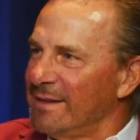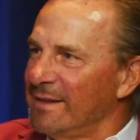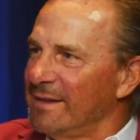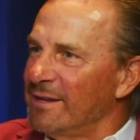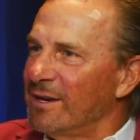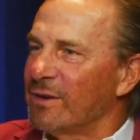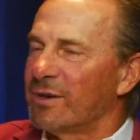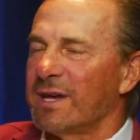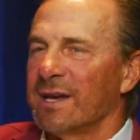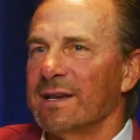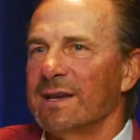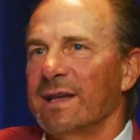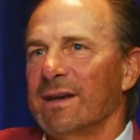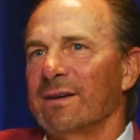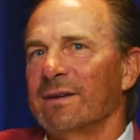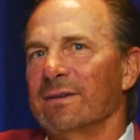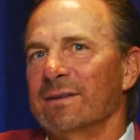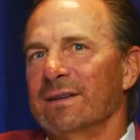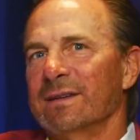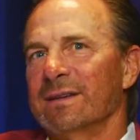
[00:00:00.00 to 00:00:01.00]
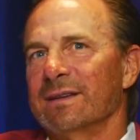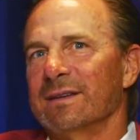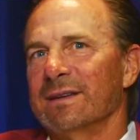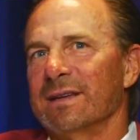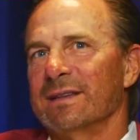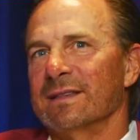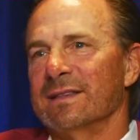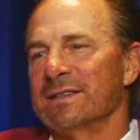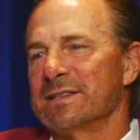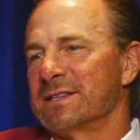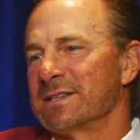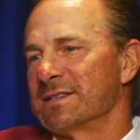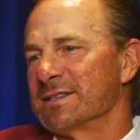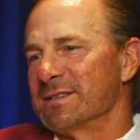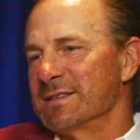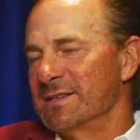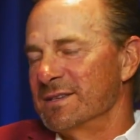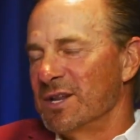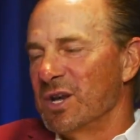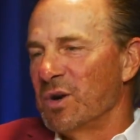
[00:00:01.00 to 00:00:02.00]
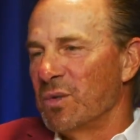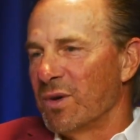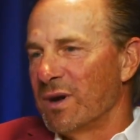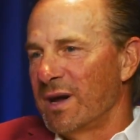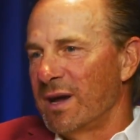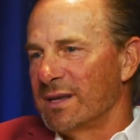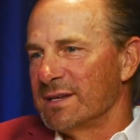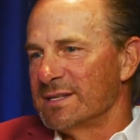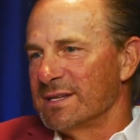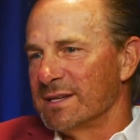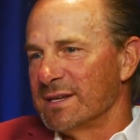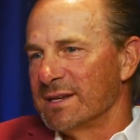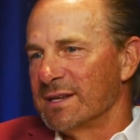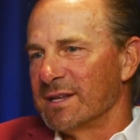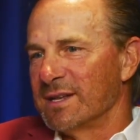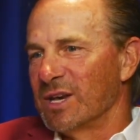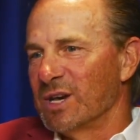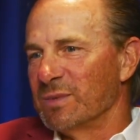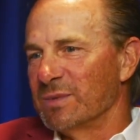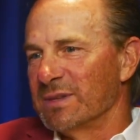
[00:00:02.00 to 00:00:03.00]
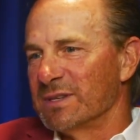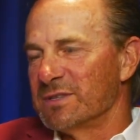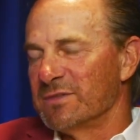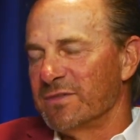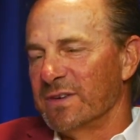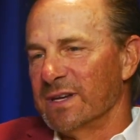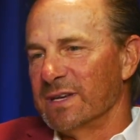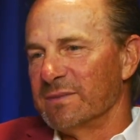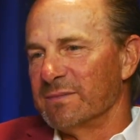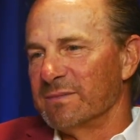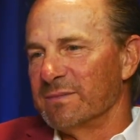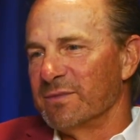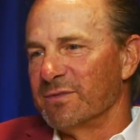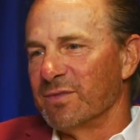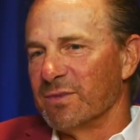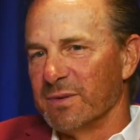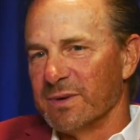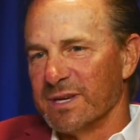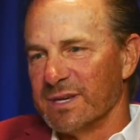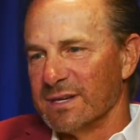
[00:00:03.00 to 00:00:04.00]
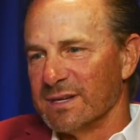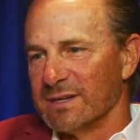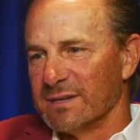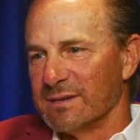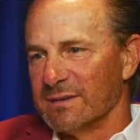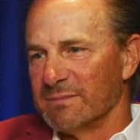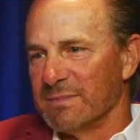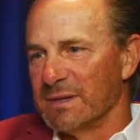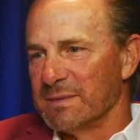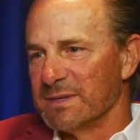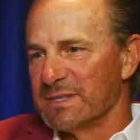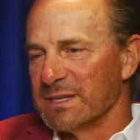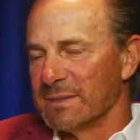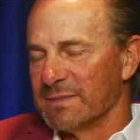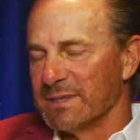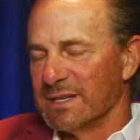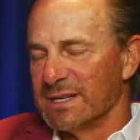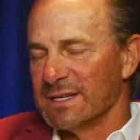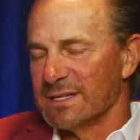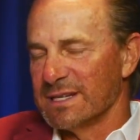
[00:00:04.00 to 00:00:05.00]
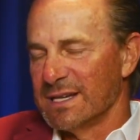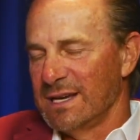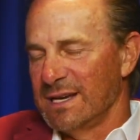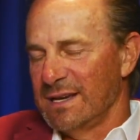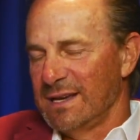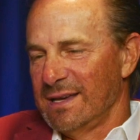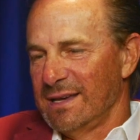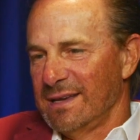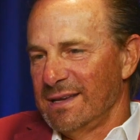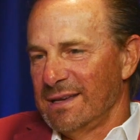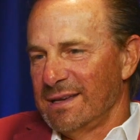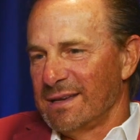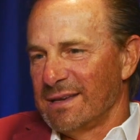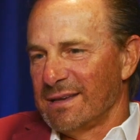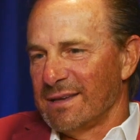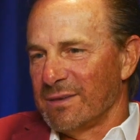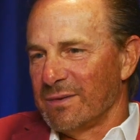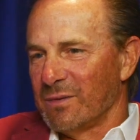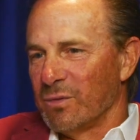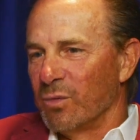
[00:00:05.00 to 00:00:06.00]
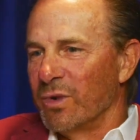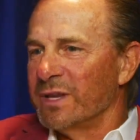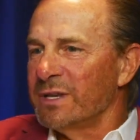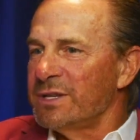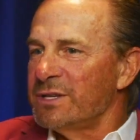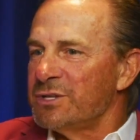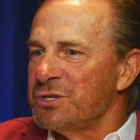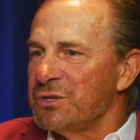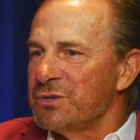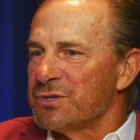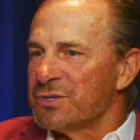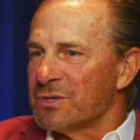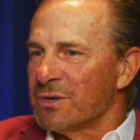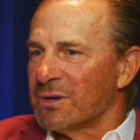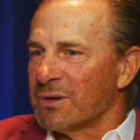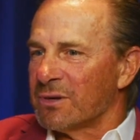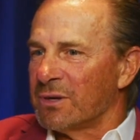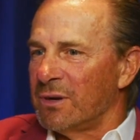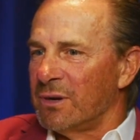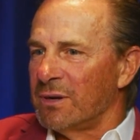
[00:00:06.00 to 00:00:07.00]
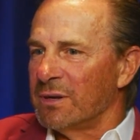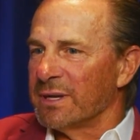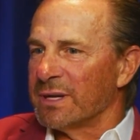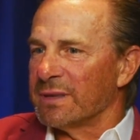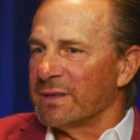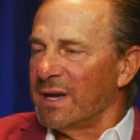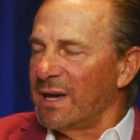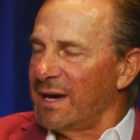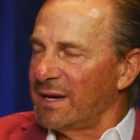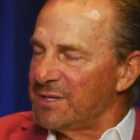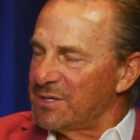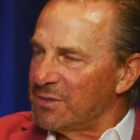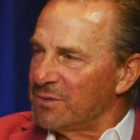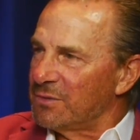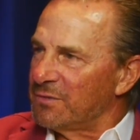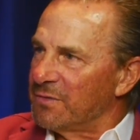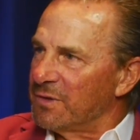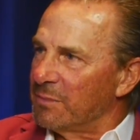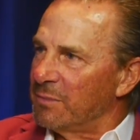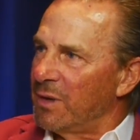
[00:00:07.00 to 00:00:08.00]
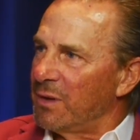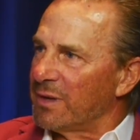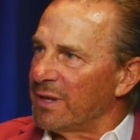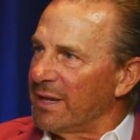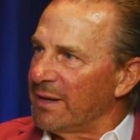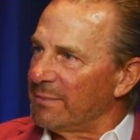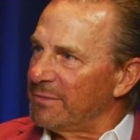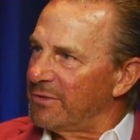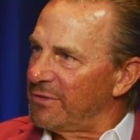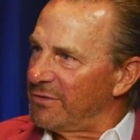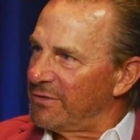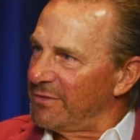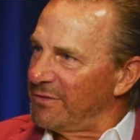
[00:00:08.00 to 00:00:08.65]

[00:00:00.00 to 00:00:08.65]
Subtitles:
Okay, now, and this is nowhere I intended to go, but it's fun before we get into maybe something else. When did you start calling the high school football games?